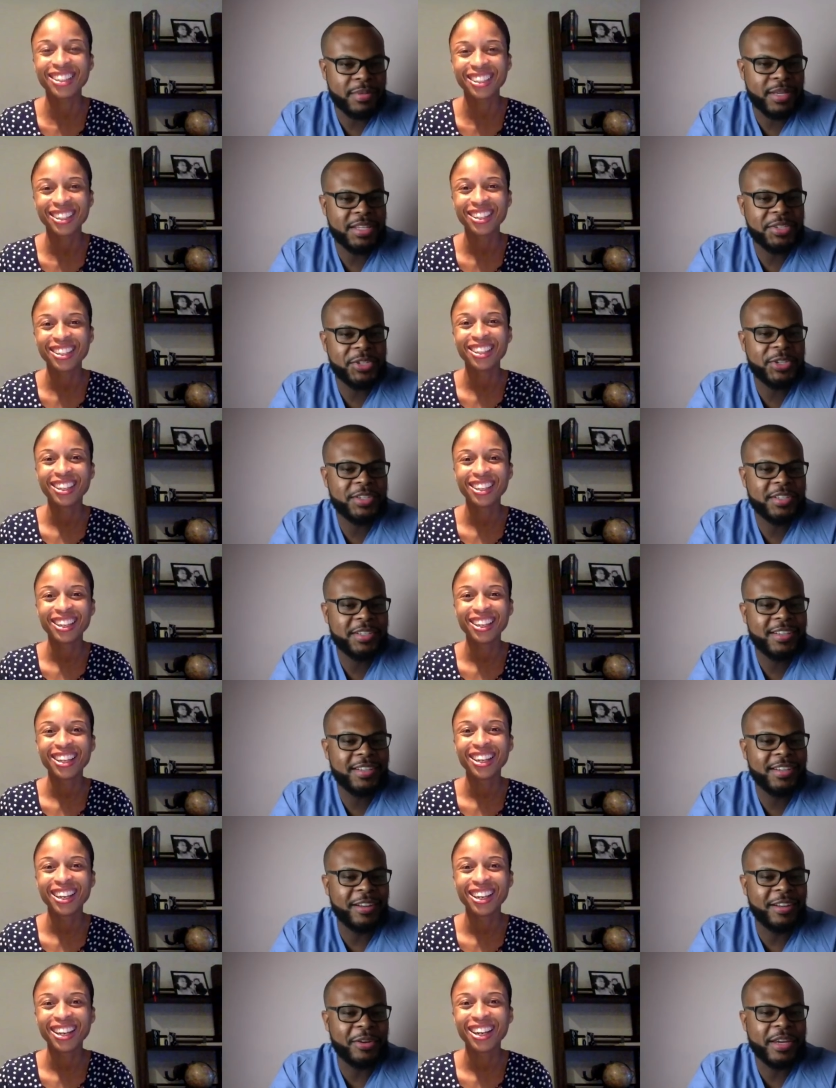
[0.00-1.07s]
Speaker 1: beach
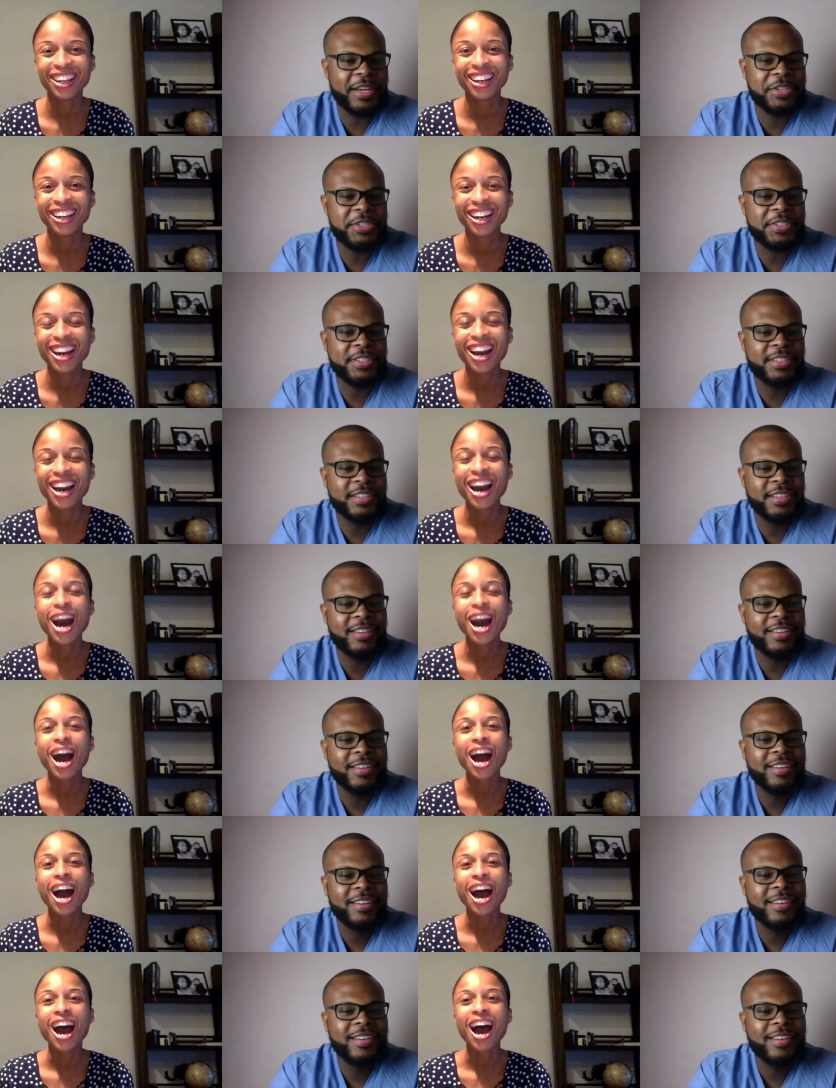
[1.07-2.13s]
A location?
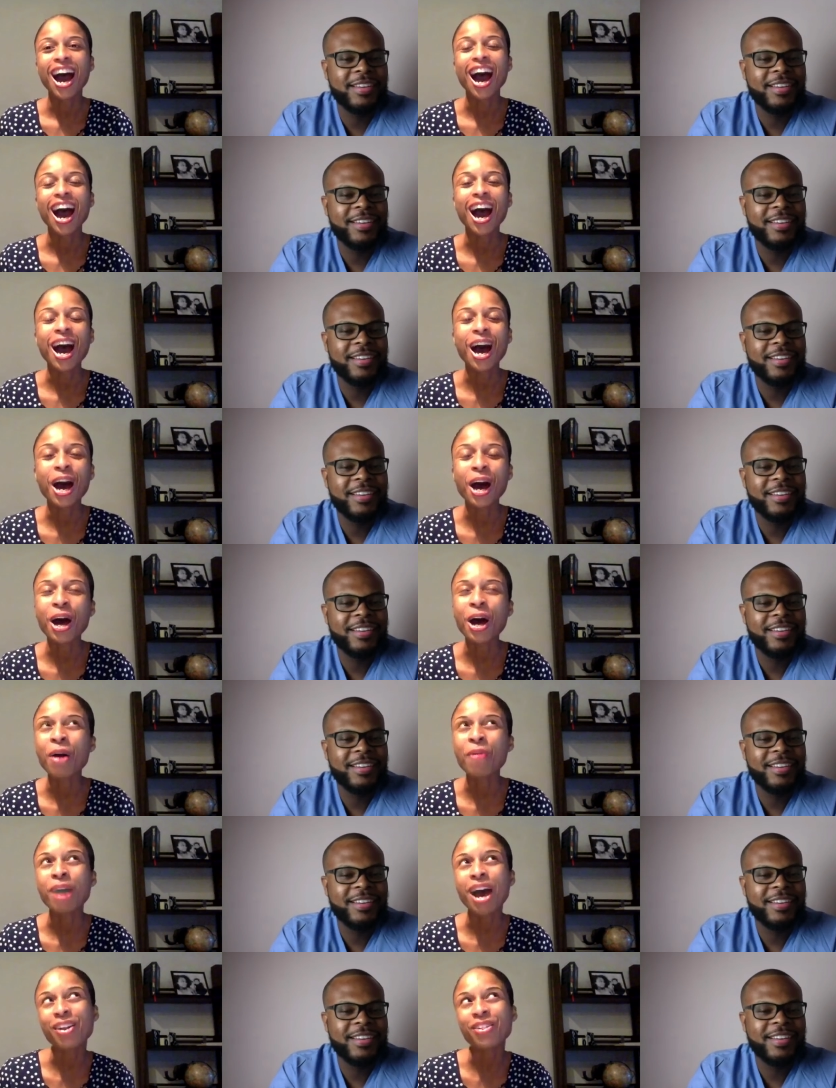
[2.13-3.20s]

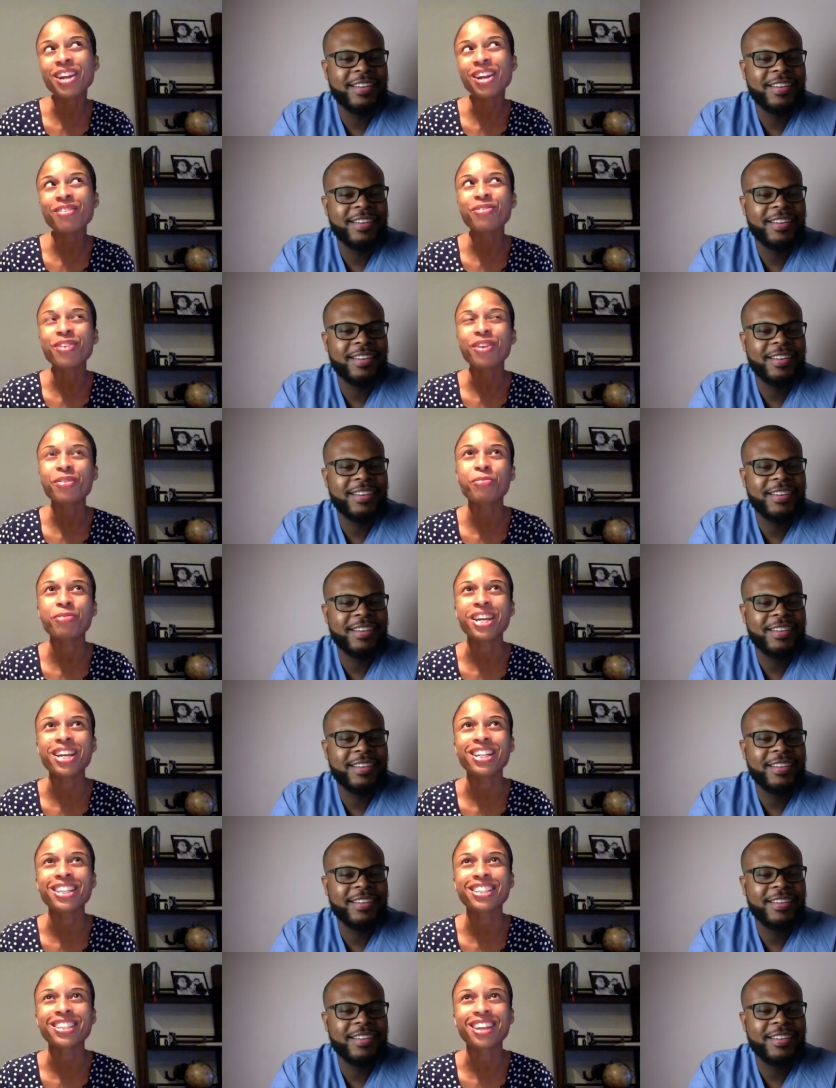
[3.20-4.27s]
Speaker 2: Um, I don't think I have a favorite
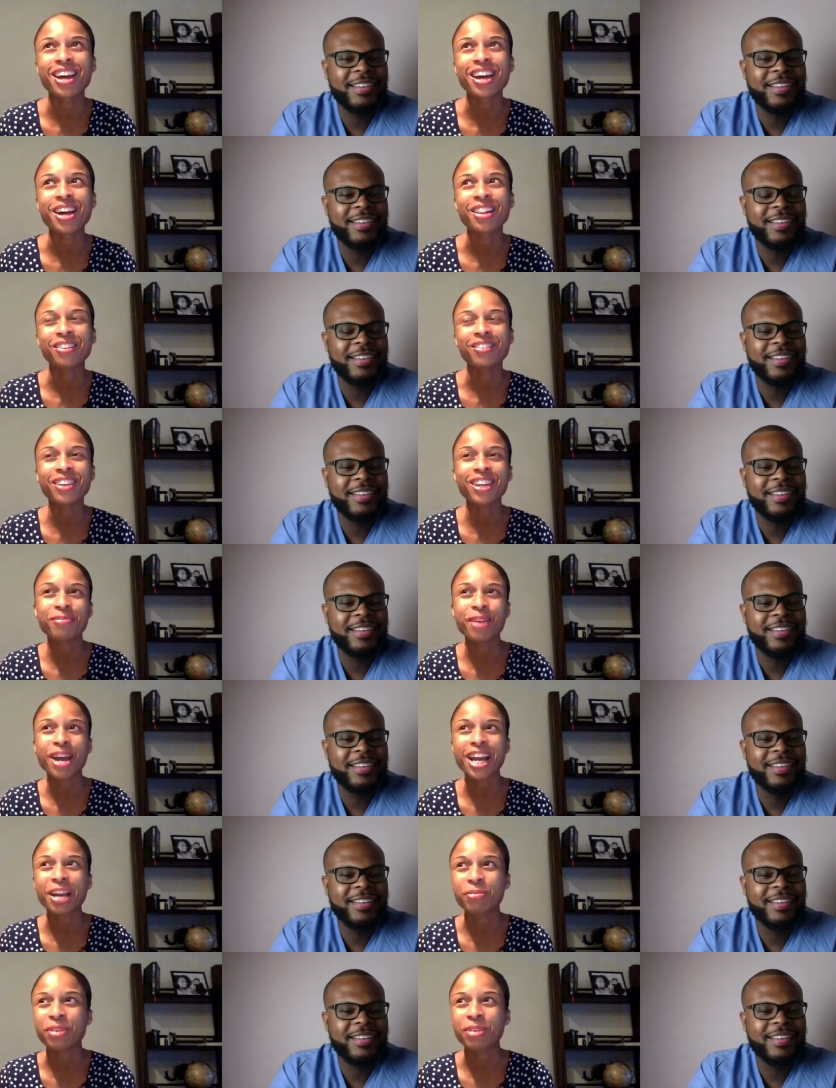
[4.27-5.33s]
beach. Uh, living in
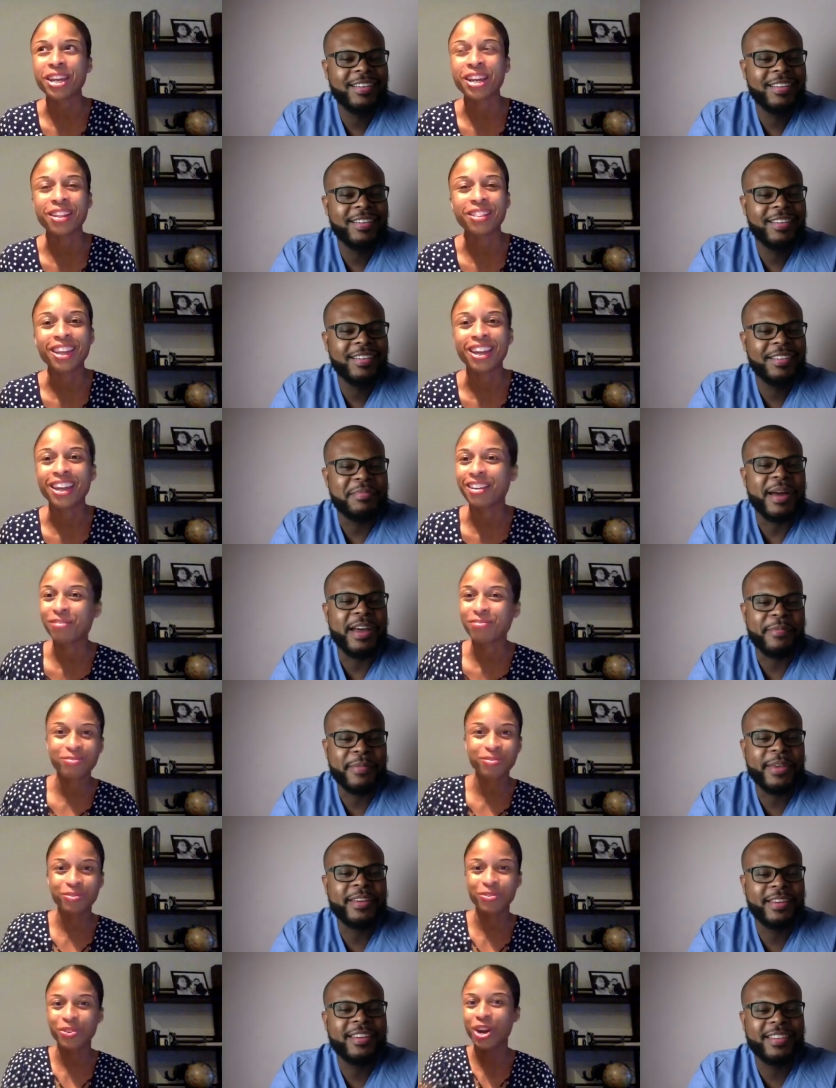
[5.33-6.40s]
Miami, like
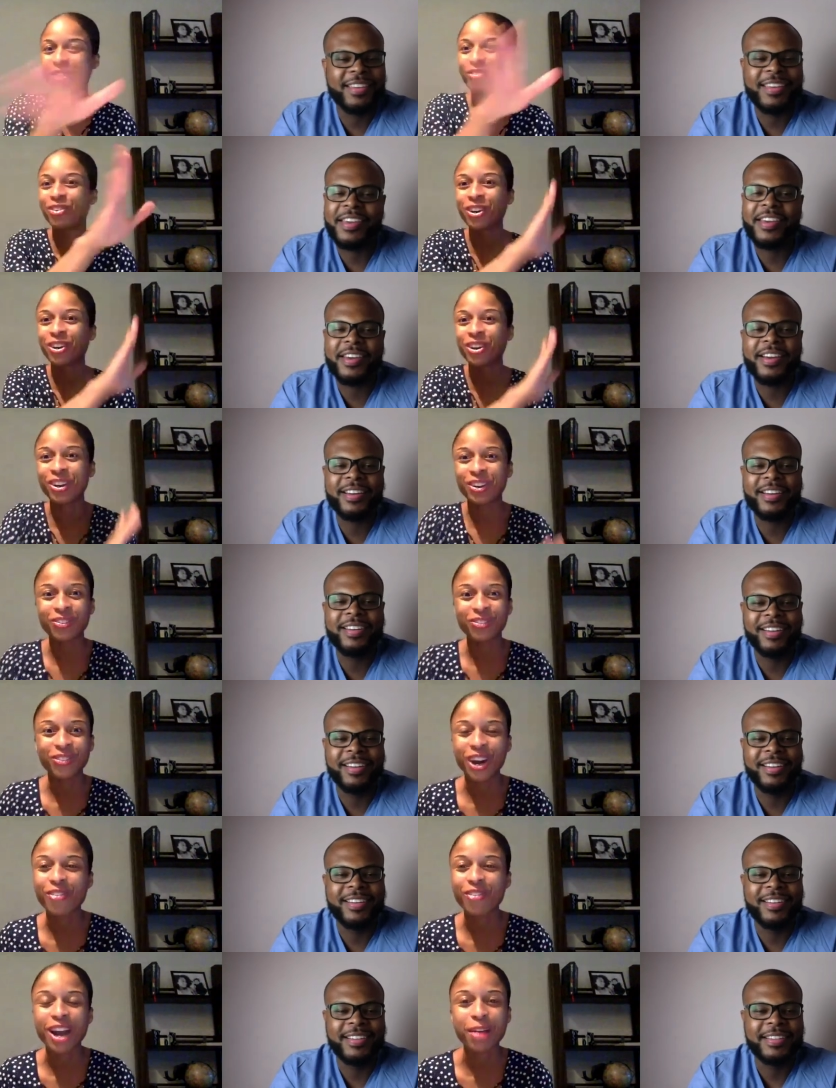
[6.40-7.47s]
Miami. wherever yeah.
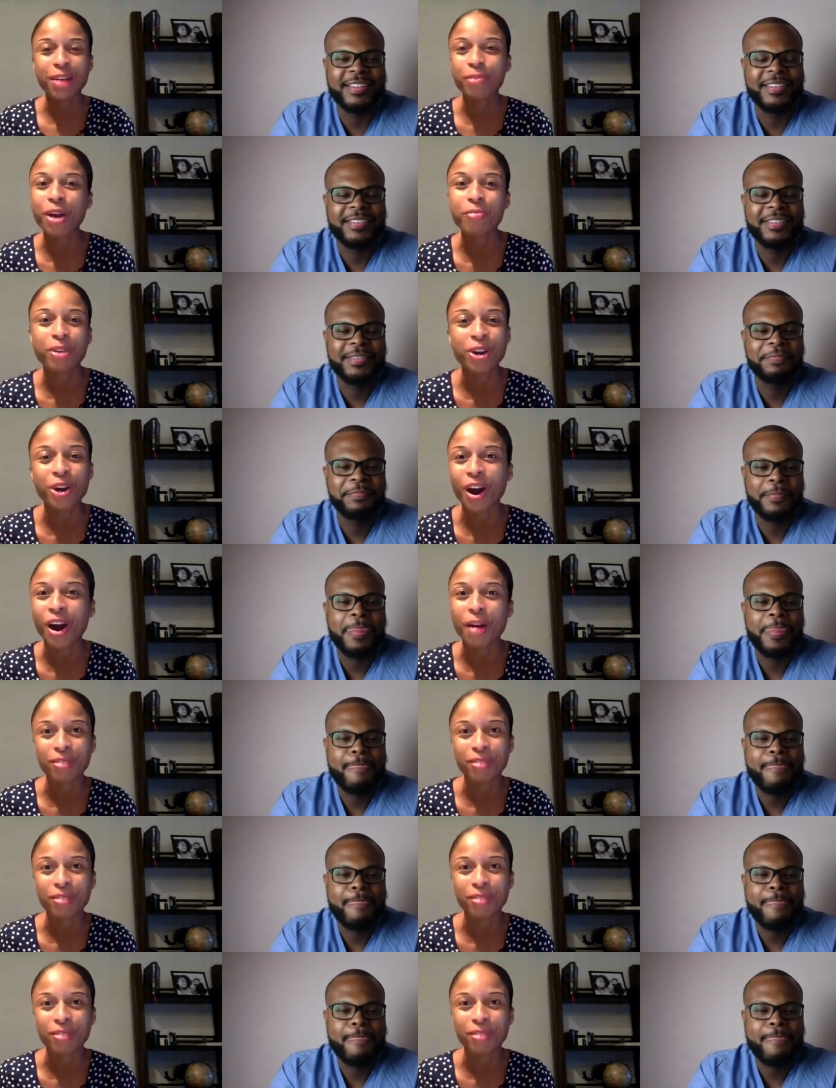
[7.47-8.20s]
wherever I can park my car, I'm